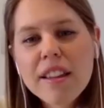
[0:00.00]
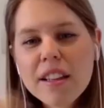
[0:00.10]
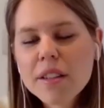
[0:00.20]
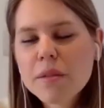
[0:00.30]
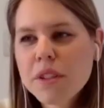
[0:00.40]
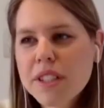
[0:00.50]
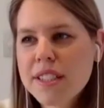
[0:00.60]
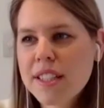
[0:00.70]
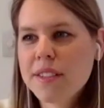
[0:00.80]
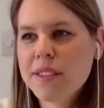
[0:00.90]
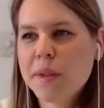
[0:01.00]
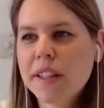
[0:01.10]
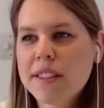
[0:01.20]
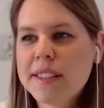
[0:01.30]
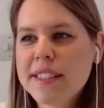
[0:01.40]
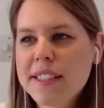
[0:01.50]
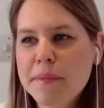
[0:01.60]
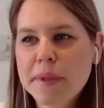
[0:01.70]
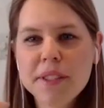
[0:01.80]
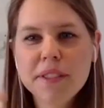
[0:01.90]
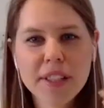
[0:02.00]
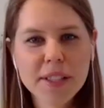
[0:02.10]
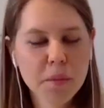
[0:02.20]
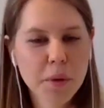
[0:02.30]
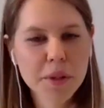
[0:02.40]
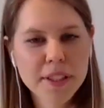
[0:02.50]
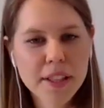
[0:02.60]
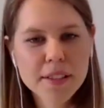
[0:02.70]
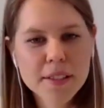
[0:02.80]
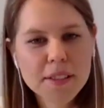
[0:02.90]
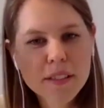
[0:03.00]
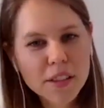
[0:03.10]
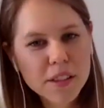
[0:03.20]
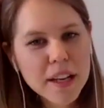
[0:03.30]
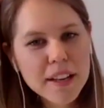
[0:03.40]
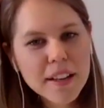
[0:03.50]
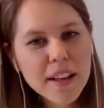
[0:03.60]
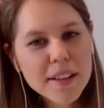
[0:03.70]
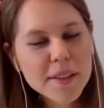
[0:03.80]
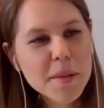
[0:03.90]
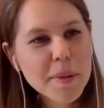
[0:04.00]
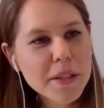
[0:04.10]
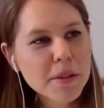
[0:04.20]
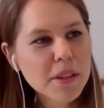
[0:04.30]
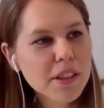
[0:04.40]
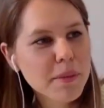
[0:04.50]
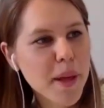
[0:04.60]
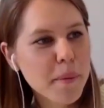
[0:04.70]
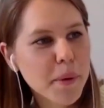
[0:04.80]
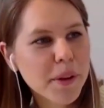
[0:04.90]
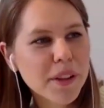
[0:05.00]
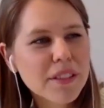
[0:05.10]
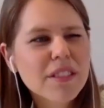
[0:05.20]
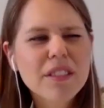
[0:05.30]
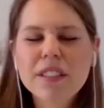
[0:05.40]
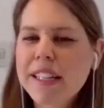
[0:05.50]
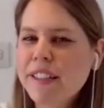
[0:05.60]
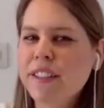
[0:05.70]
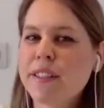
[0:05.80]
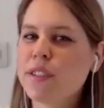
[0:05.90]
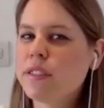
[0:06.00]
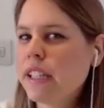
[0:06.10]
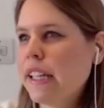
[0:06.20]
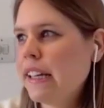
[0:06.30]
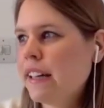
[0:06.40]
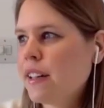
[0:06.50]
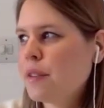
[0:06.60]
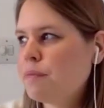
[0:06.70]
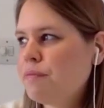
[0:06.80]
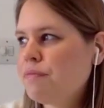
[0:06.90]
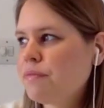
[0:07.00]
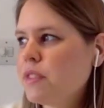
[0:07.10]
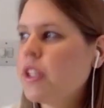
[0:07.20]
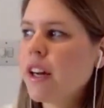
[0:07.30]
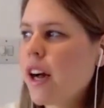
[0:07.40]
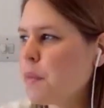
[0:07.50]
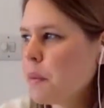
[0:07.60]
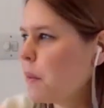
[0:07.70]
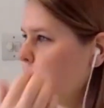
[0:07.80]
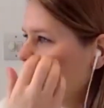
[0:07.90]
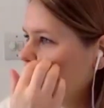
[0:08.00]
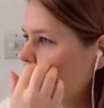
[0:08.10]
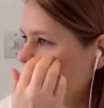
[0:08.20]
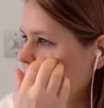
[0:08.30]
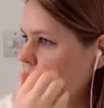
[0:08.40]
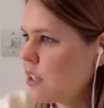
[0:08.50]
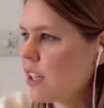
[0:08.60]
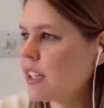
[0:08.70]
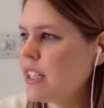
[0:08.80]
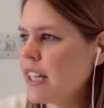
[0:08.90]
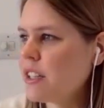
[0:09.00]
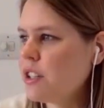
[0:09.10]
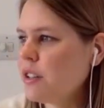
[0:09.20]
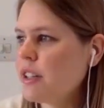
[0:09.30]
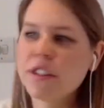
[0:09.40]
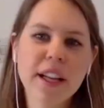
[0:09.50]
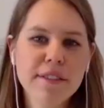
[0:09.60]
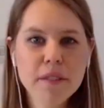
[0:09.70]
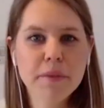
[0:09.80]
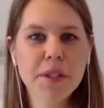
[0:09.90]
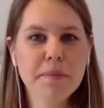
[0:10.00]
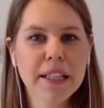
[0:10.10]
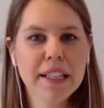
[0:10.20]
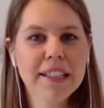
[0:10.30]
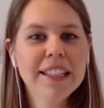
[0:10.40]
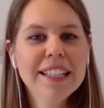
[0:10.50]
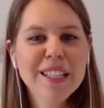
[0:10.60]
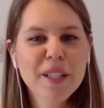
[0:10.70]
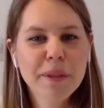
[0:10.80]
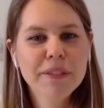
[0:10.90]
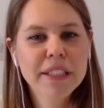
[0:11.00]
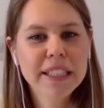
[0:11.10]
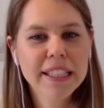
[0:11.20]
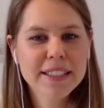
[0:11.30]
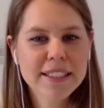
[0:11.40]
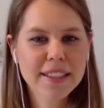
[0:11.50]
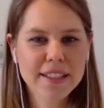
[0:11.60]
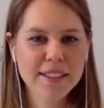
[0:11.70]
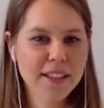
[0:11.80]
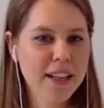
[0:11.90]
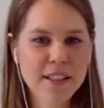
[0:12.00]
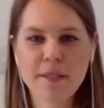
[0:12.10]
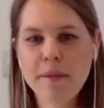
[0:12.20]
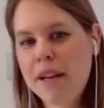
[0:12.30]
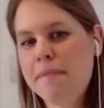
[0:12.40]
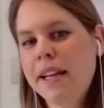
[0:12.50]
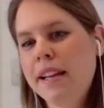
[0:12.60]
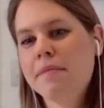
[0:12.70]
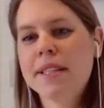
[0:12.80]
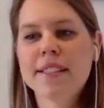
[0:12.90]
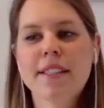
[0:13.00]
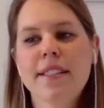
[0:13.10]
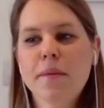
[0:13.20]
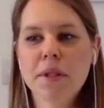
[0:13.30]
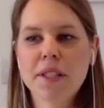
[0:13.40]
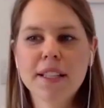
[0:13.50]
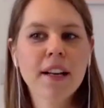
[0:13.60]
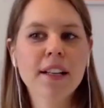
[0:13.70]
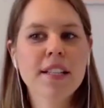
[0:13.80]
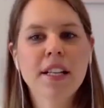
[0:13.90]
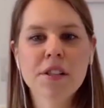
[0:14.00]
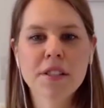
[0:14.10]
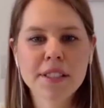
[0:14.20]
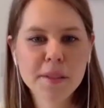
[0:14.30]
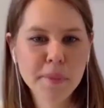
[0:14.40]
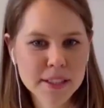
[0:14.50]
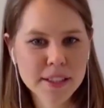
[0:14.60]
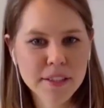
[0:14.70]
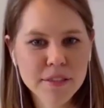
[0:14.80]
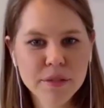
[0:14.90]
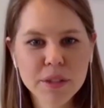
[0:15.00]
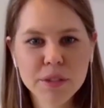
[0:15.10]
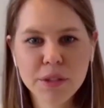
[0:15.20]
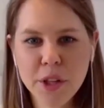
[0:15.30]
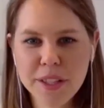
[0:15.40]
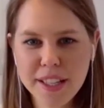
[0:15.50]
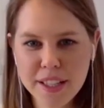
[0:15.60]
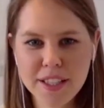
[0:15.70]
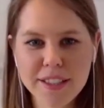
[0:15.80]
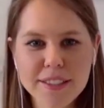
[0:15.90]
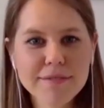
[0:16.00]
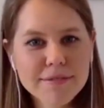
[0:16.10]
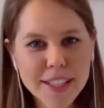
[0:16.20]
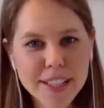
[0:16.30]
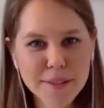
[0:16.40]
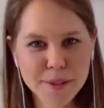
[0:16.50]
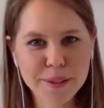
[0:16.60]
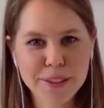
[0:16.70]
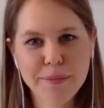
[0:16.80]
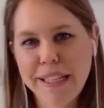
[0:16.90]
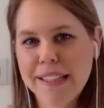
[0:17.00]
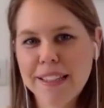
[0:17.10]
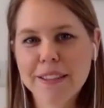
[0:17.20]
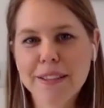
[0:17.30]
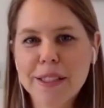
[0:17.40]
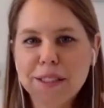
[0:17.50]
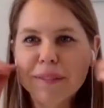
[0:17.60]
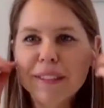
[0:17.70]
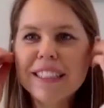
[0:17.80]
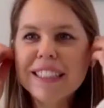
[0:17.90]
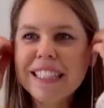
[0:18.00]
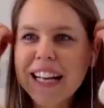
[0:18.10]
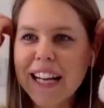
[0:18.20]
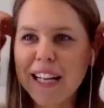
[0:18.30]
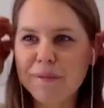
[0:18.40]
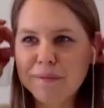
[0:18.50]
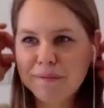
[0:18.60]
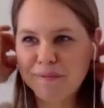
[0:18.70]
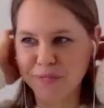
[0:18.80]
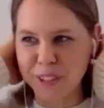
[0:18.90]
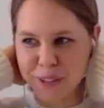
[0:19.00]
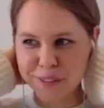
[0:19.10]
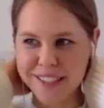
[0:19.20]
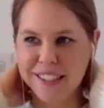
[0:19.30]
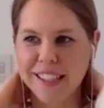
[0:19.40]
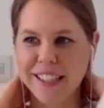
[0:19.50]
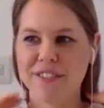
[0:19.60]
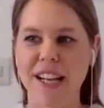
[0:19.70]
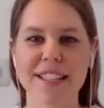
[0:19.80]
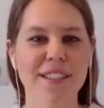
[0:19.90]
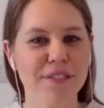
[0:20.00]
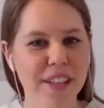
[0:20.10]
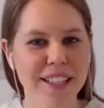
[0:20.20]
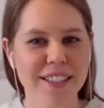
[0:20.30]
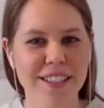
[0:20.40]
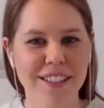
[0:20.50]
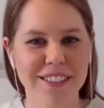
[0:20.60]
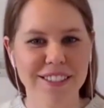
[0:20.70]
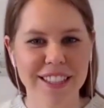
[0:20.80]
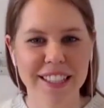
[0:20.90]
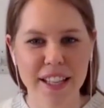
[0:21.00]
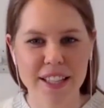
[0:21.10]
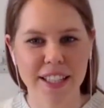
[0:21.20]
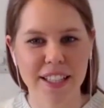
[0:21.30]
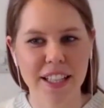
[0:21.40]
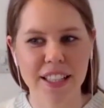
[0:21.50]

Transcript: I think what it does as well is it demystifies the process. You know, yeah. I, I, speak to a lot of people who go, "Oh, I could never really, um, yeah, I probably wouldn't engage an architect. You know, I don't have that much money." But really, it's that's an, an immediate misconception is that architecture is expensive. Well, no, it actually saves you a lot of money in the long term. Um, you know, recently advised a friend on engaging an